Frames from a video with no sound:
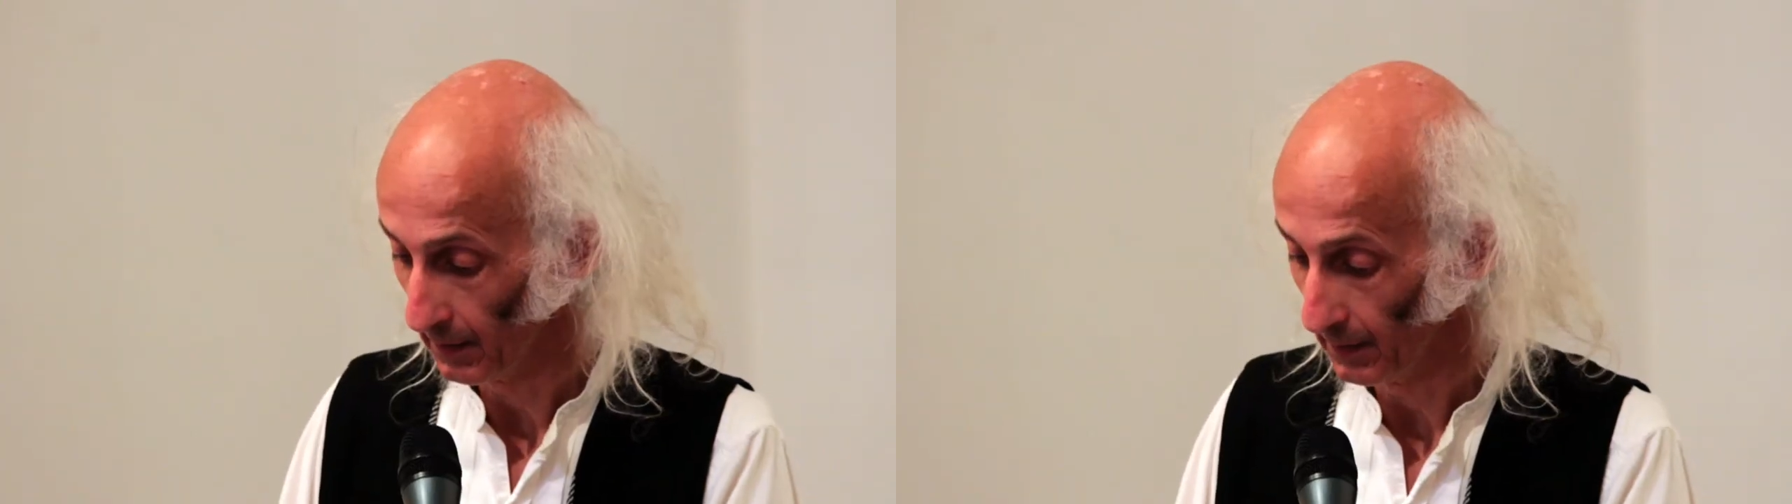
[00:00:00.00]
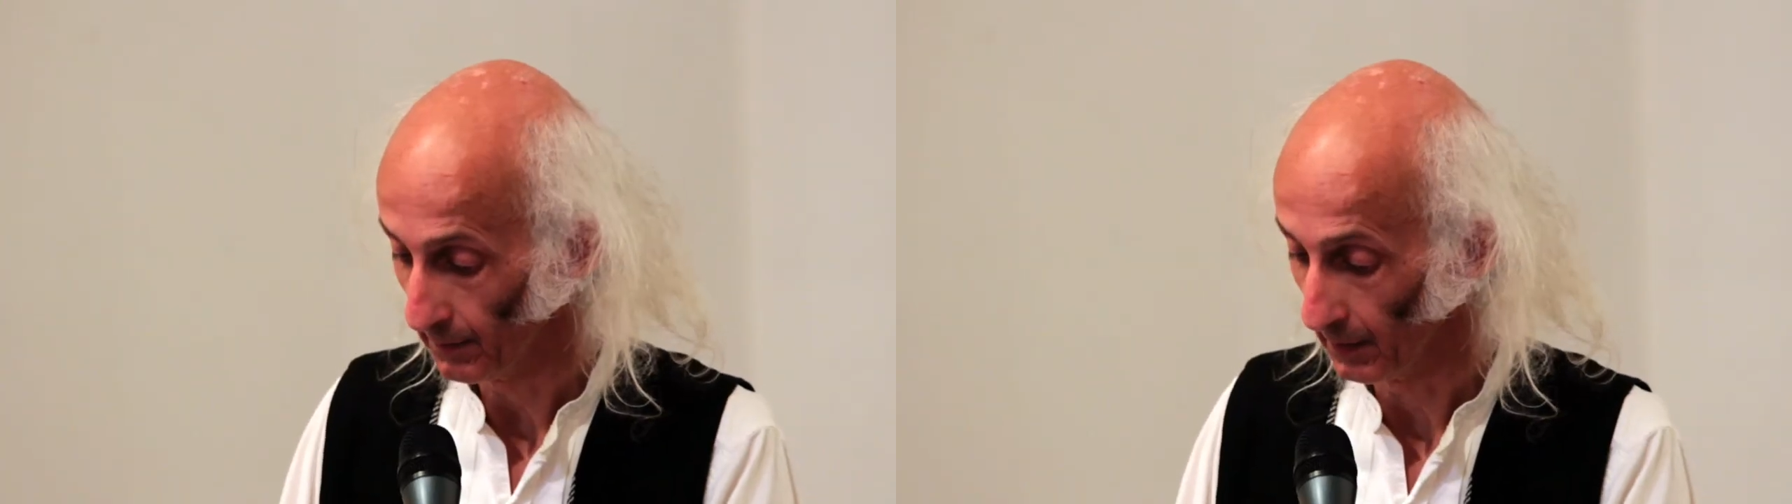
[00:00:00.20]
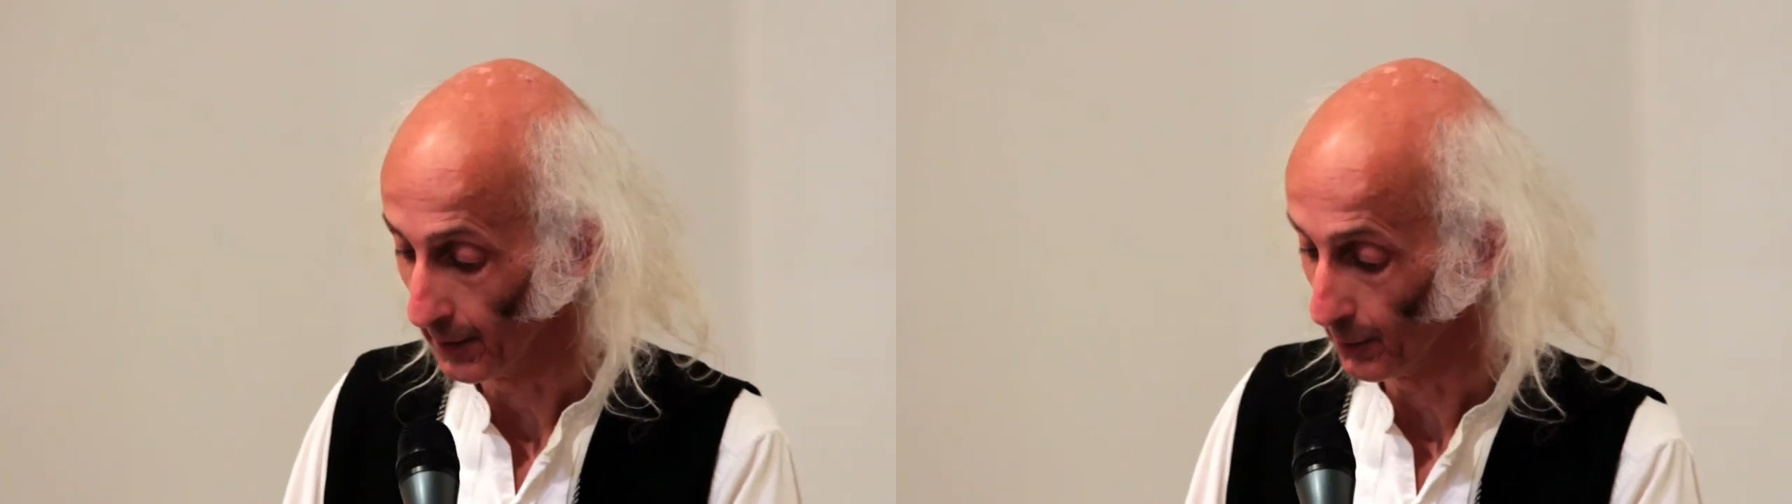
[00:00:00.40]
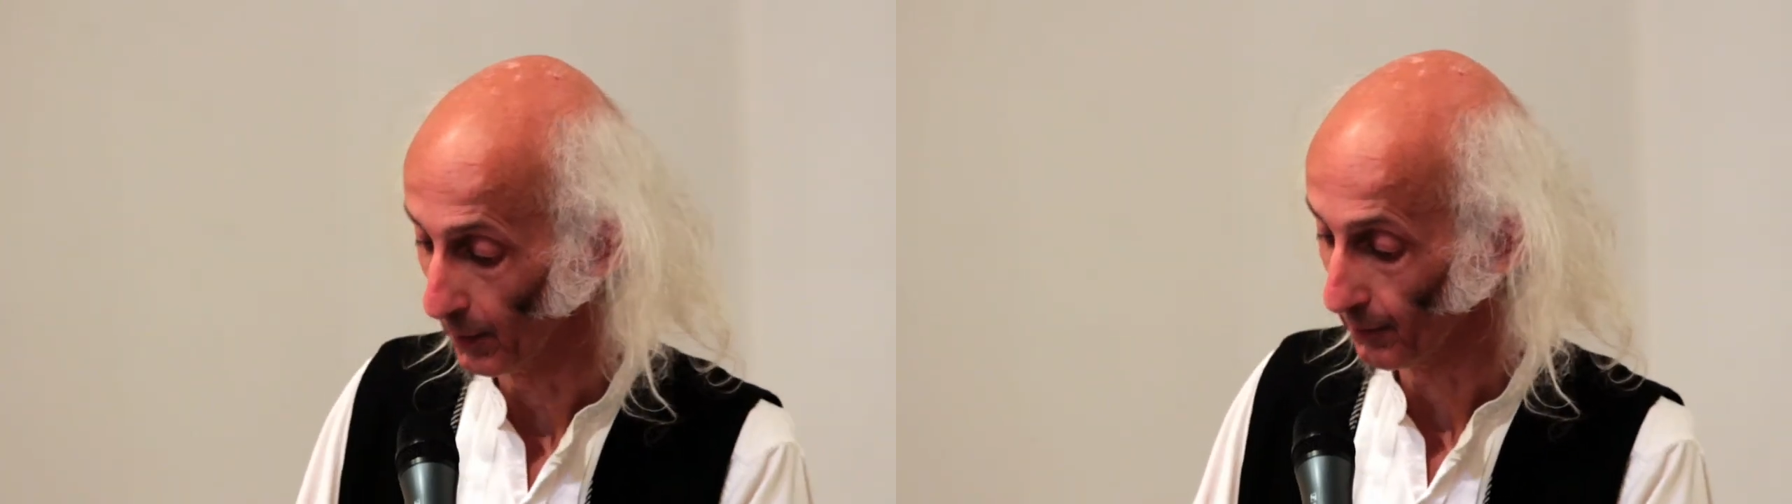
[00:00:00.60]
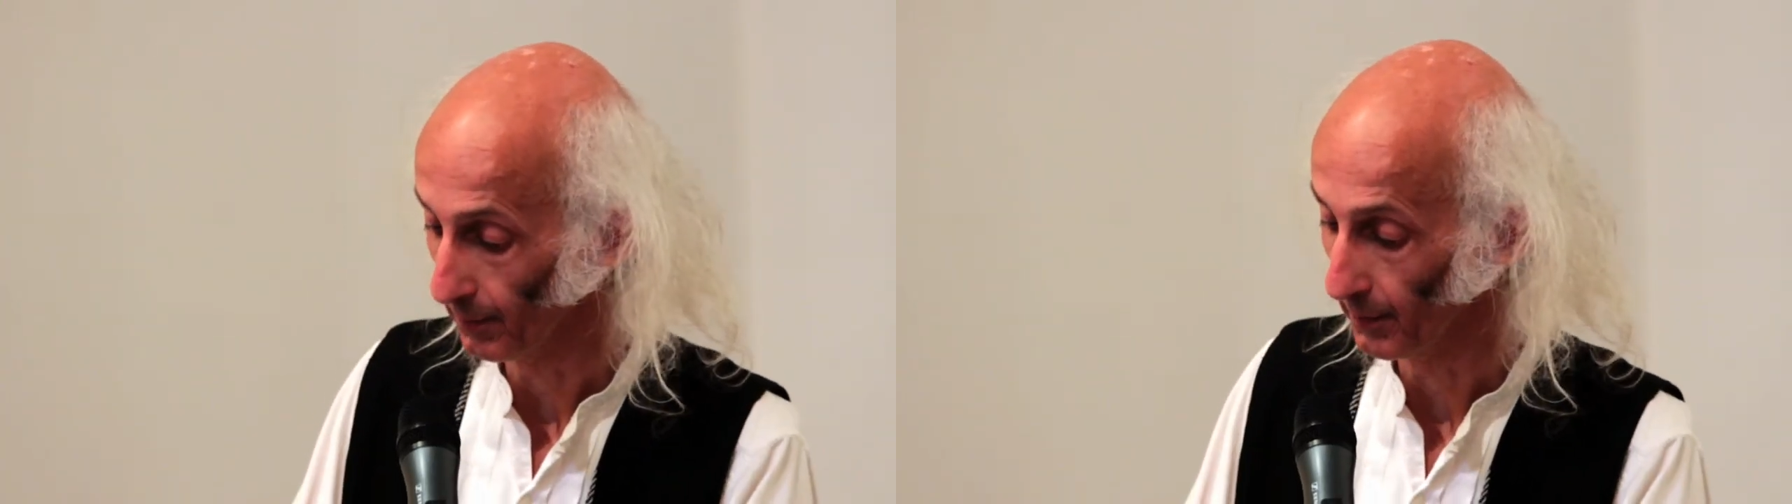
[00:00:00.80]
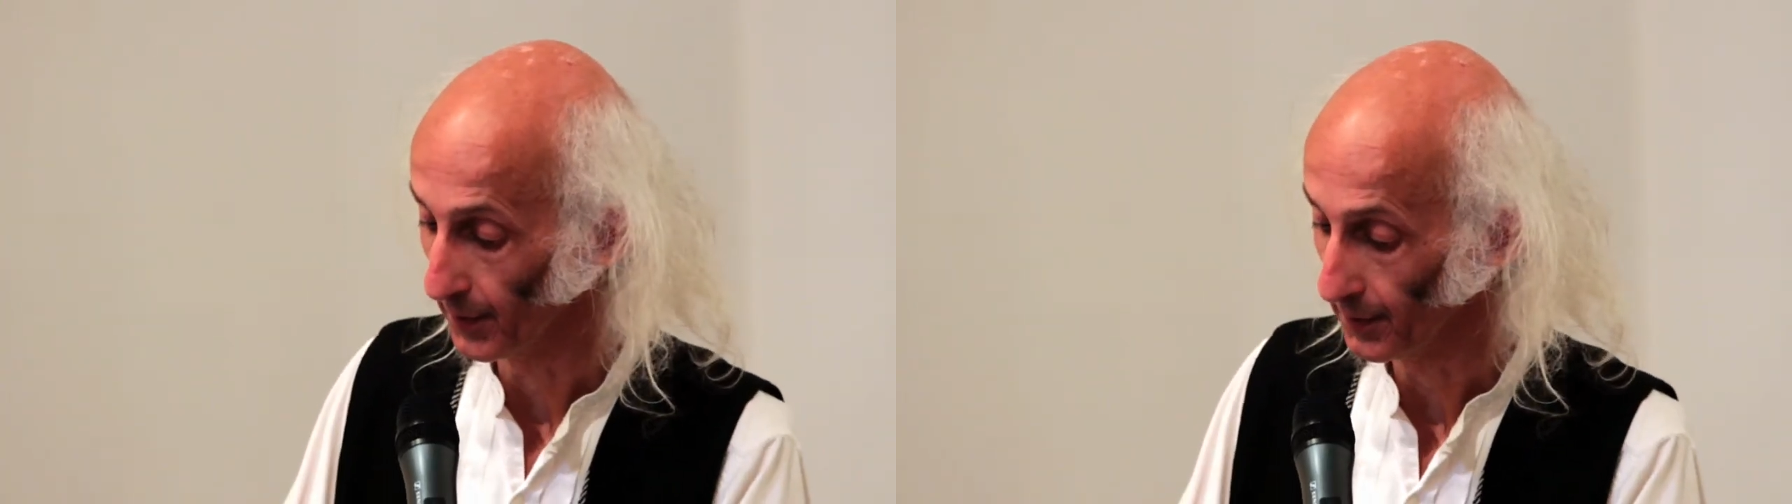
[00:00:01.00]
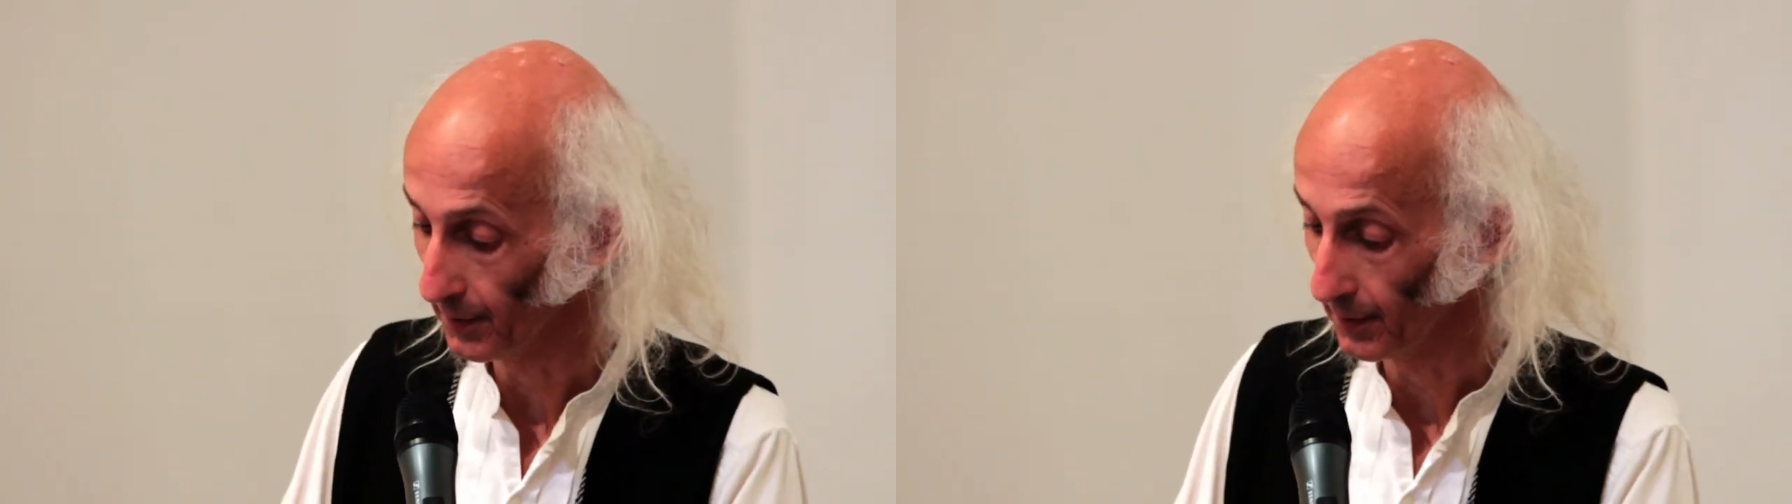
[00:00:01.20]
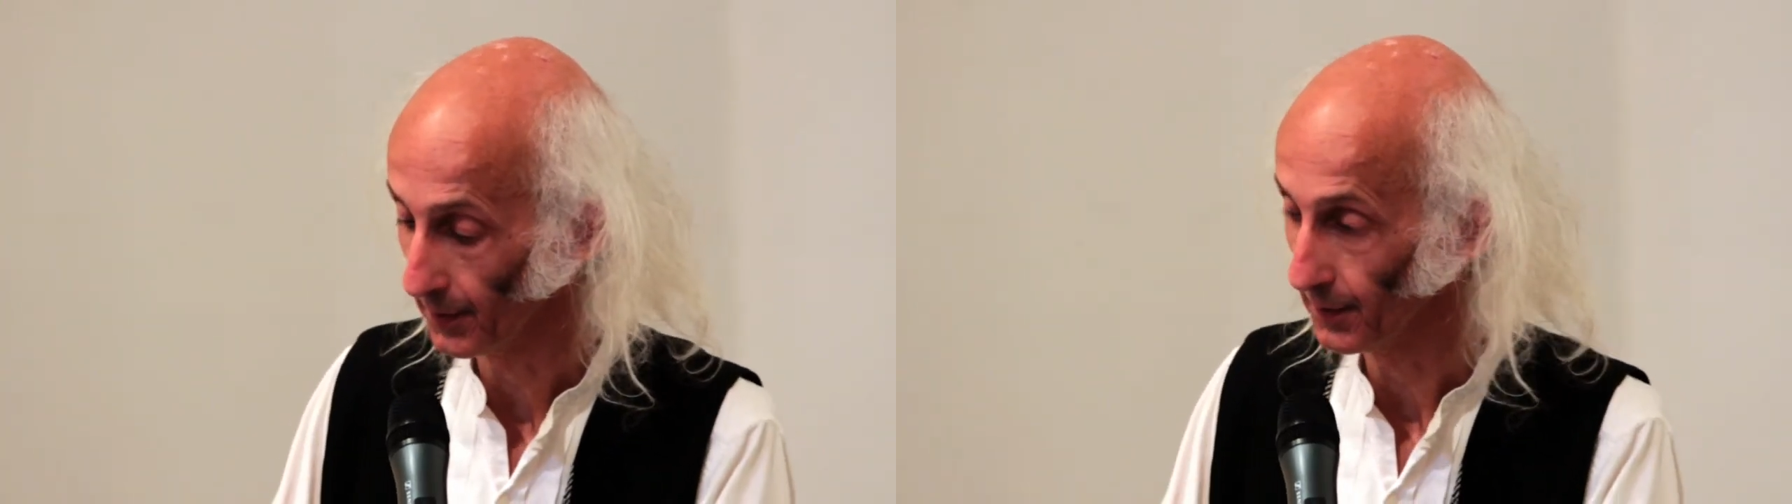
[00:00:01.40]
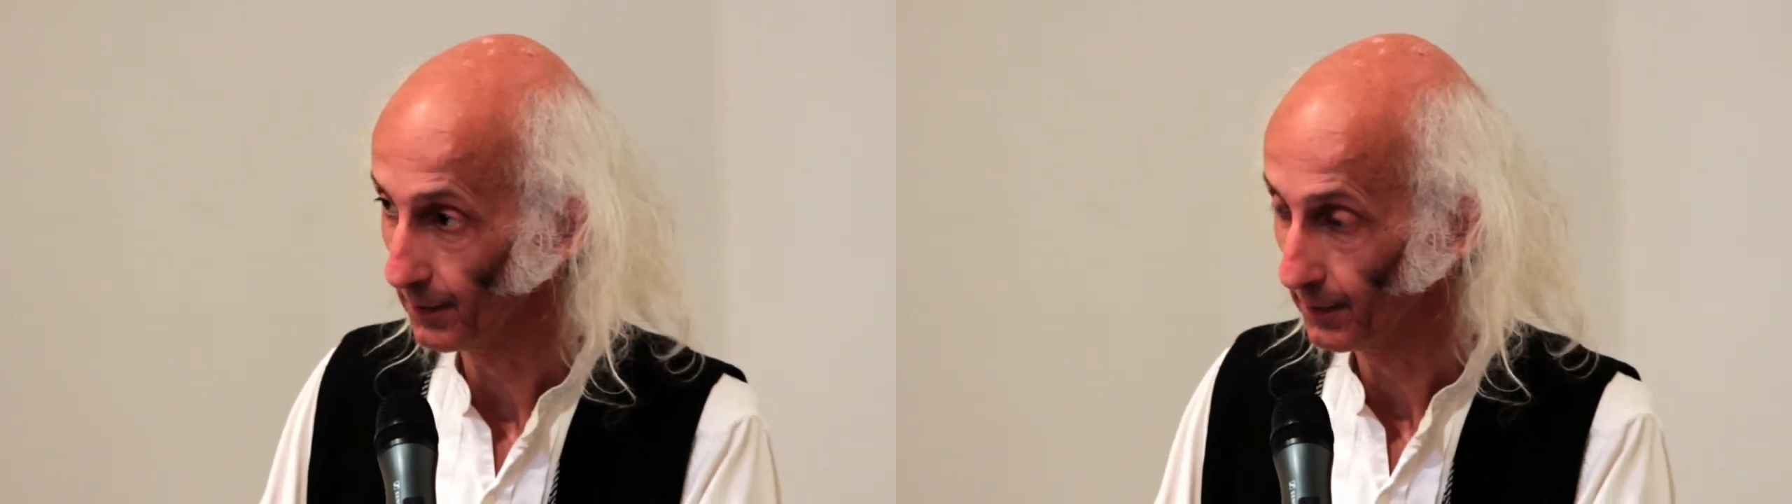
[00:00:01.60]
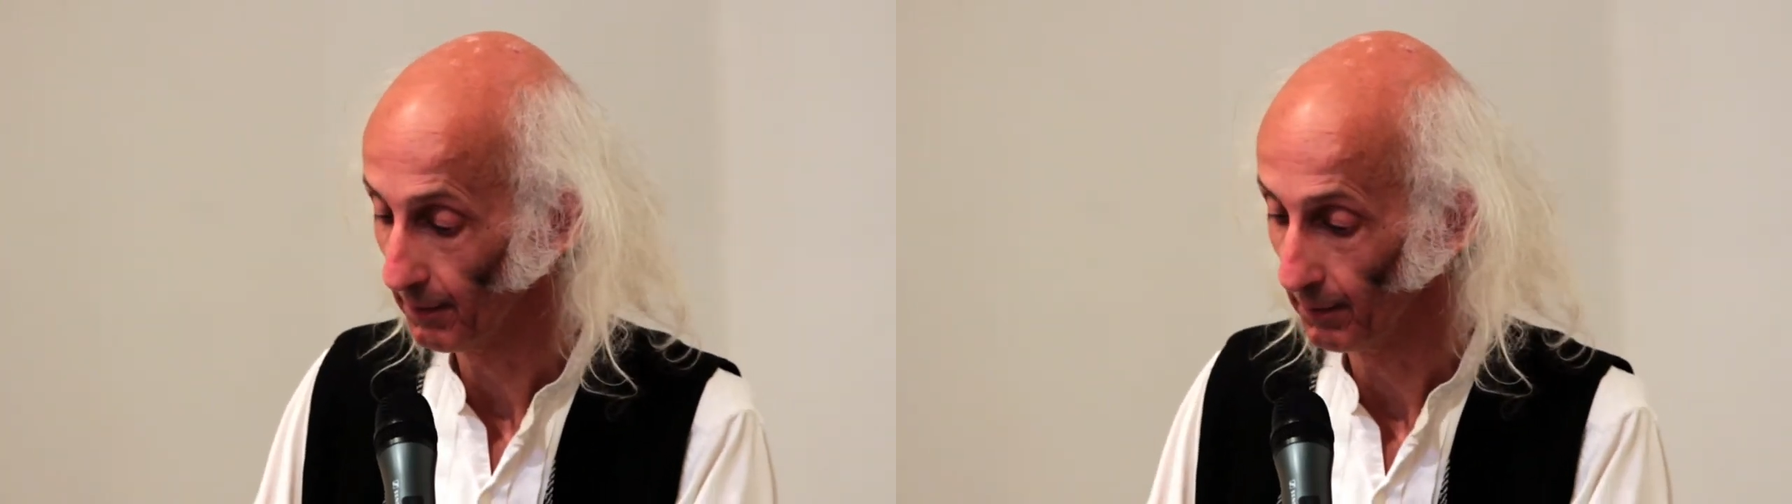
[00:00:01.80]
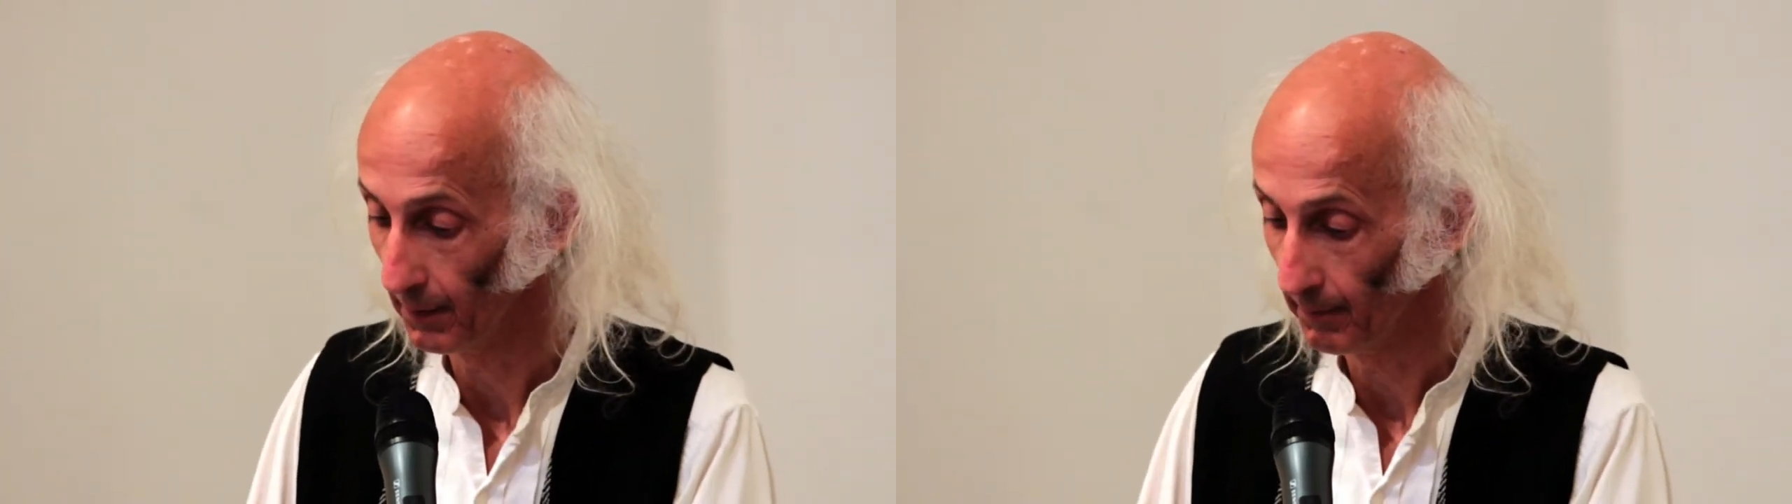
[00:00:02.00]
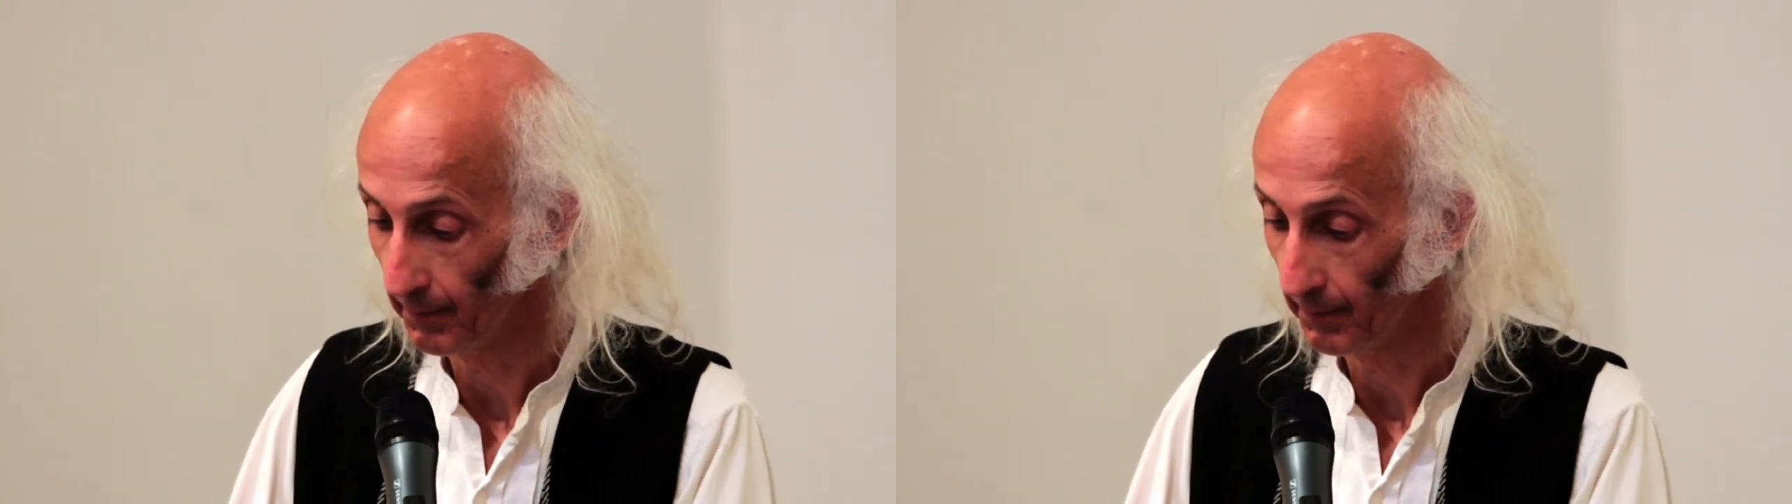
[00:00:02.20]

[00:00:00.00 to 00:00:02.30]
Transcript: It's a late one from 1997.